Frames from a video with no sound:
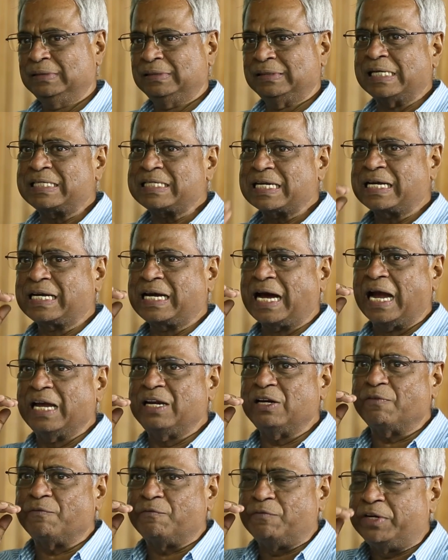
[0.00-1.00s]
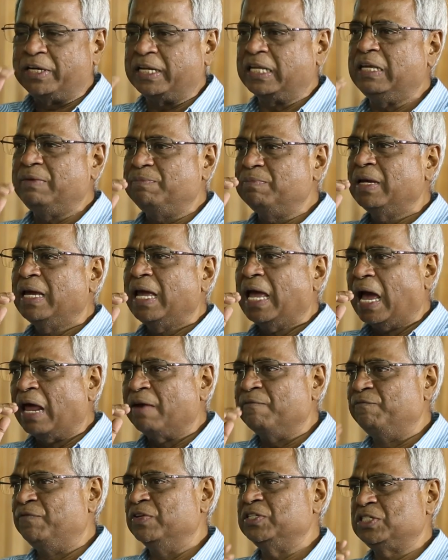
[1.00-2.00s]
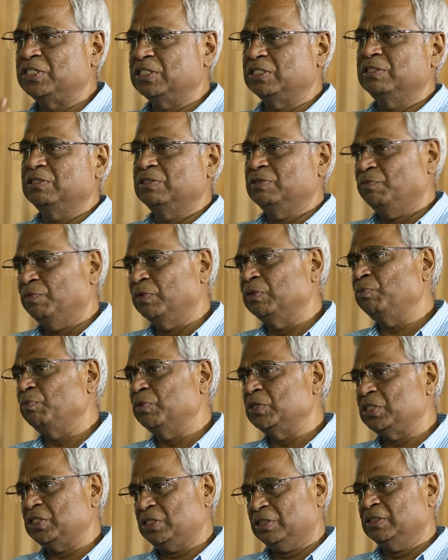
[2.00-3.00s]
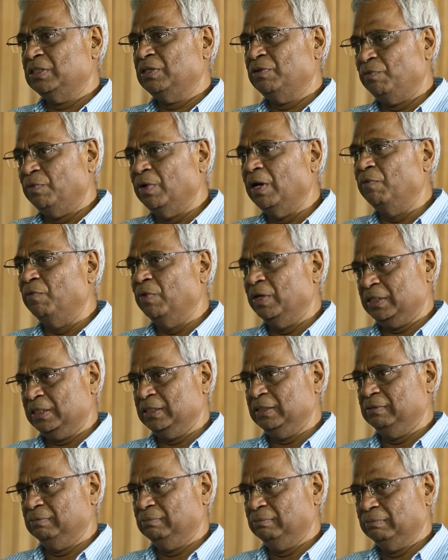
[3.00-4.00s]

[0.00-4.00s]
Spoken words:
That is a kind of dream and vision with which we are working.